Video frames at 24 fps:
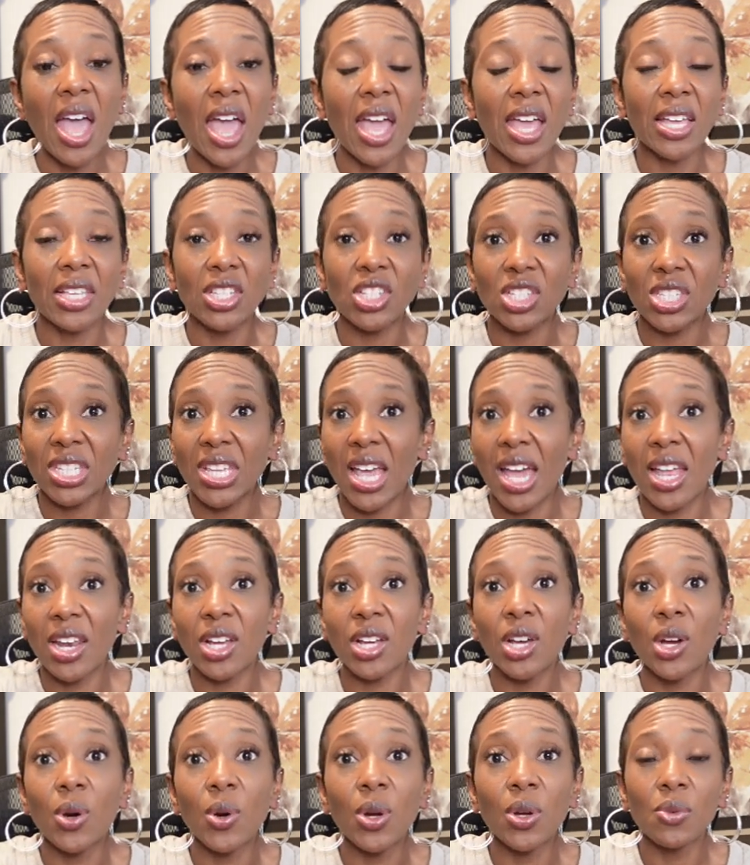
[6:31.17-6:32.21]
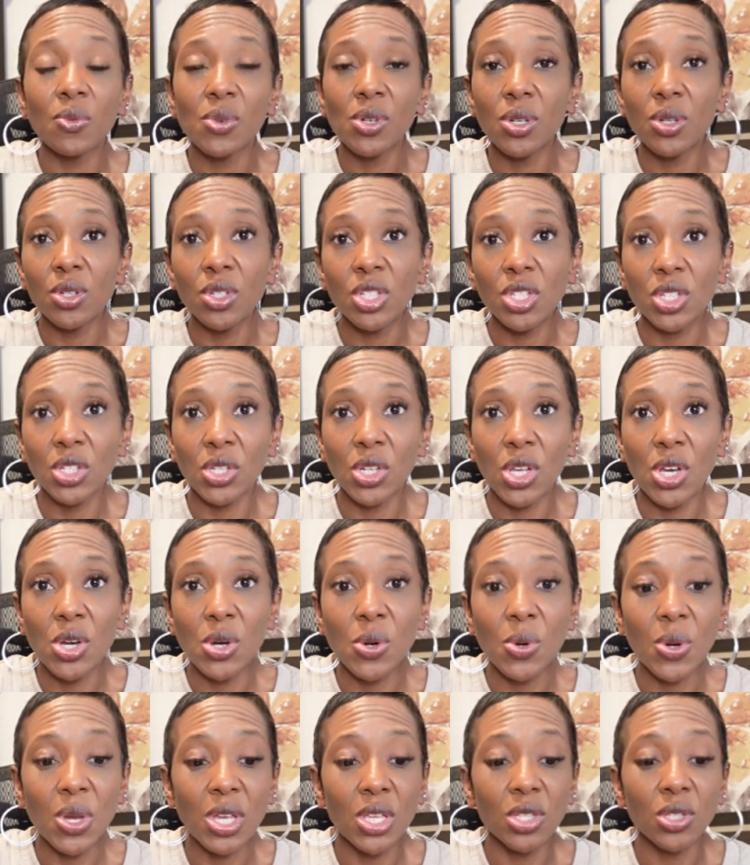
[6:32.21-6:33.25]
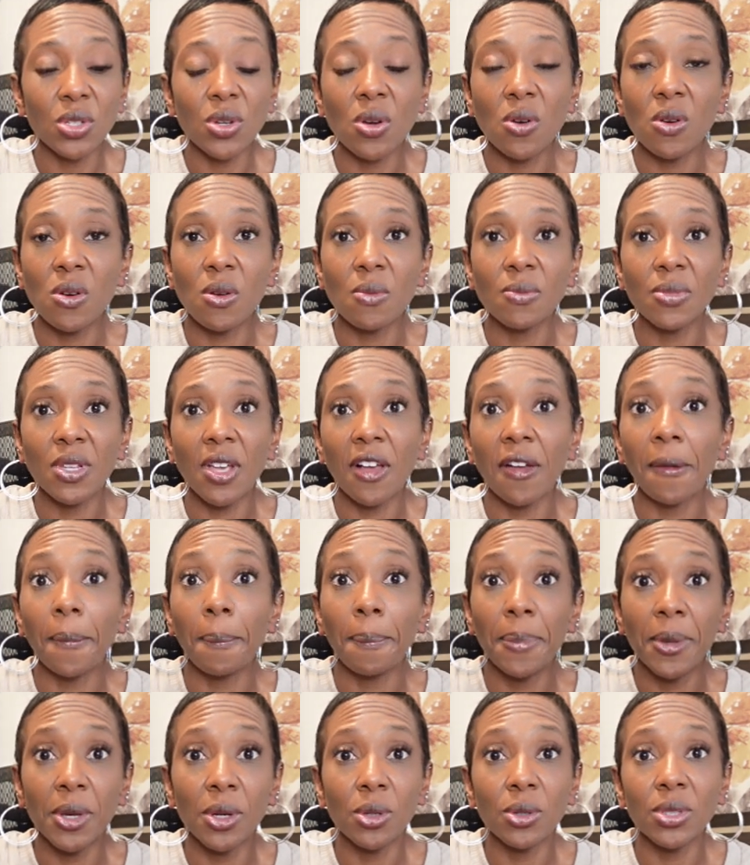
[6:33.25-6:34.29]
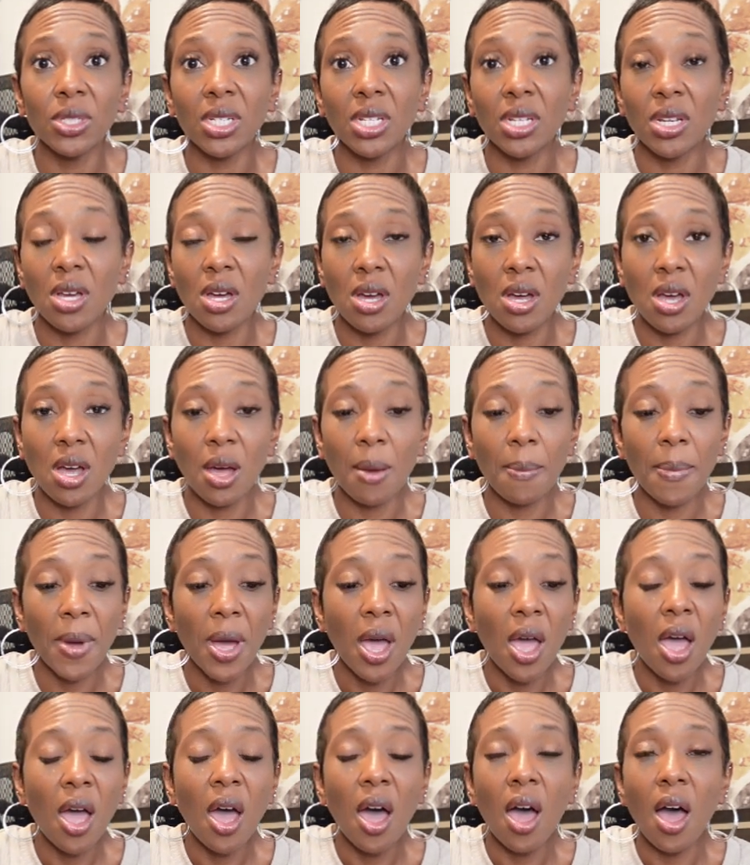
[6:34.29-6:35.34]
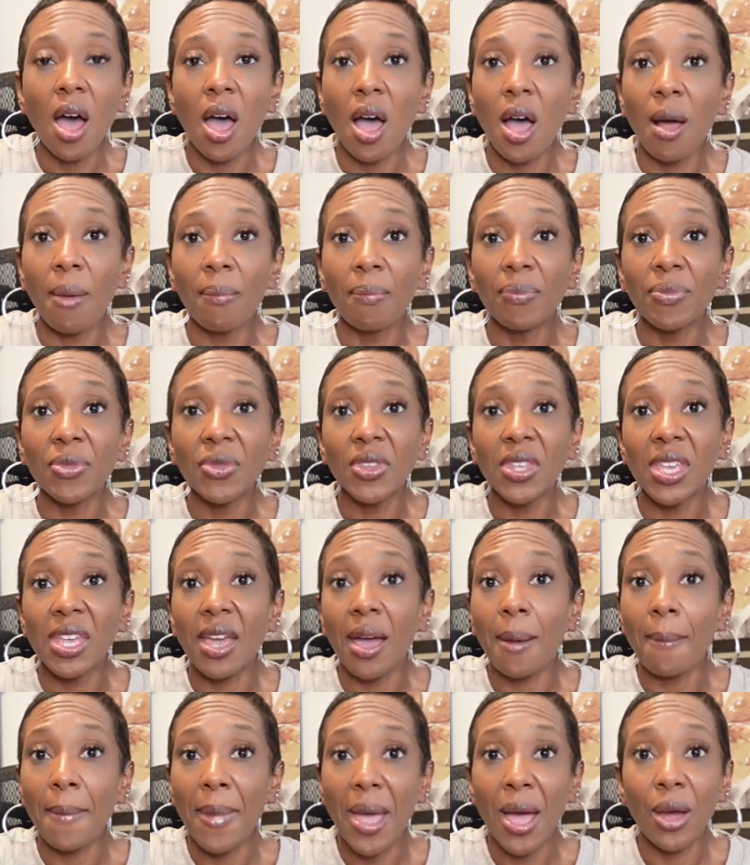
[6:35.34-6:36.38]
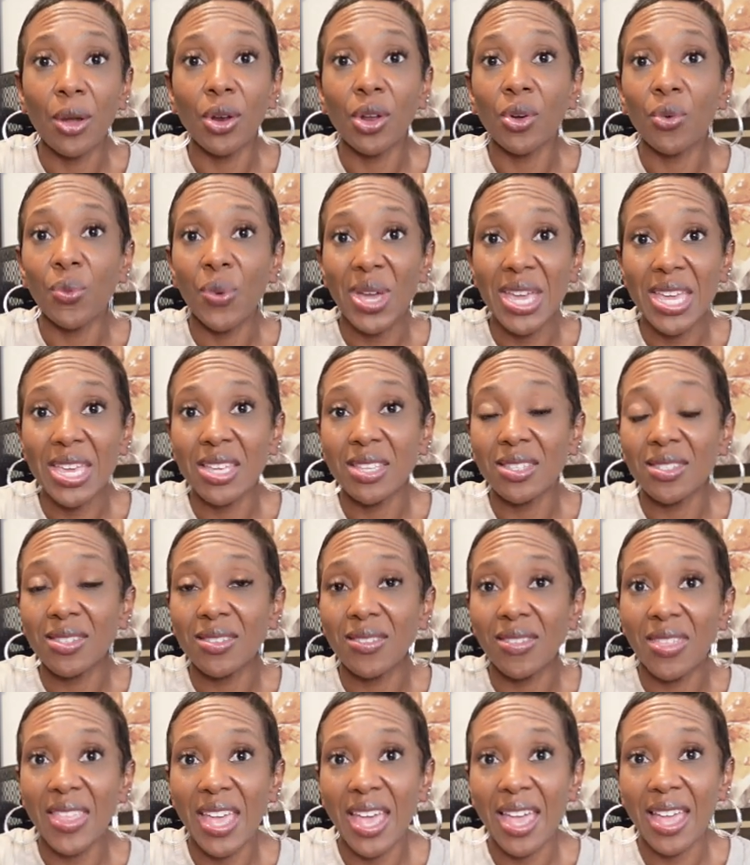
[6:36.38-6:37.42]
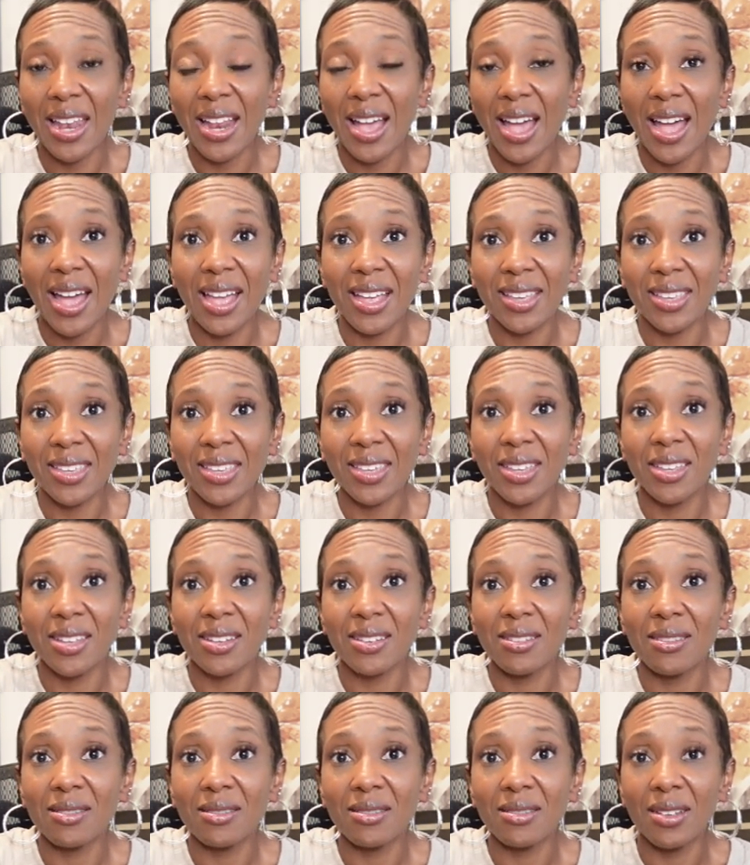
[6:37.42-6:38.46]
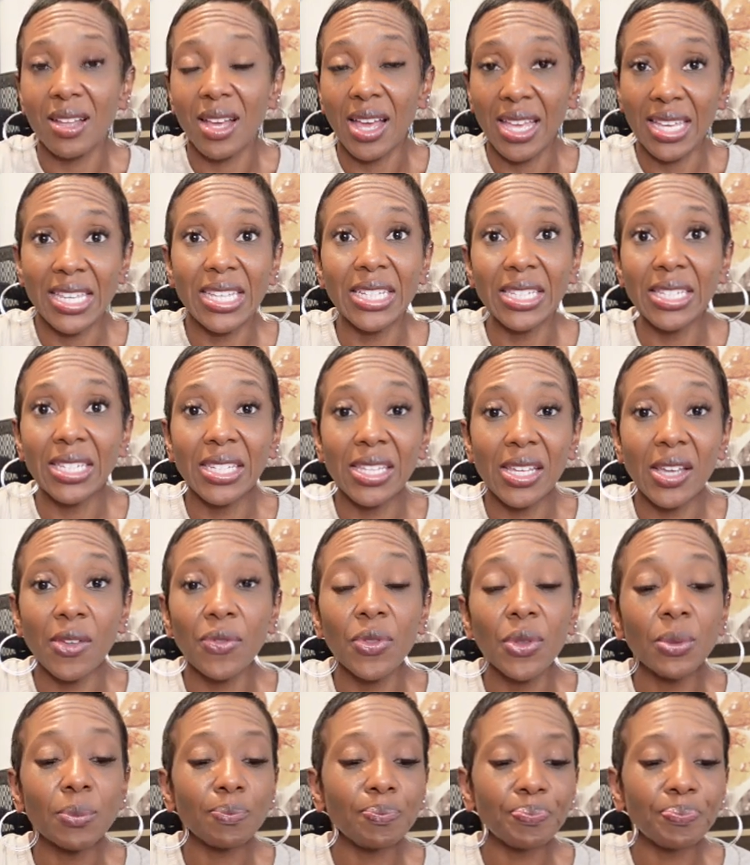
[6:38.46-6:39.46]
and just kind of going real slow in terms of building up the amount of weights that I can lift.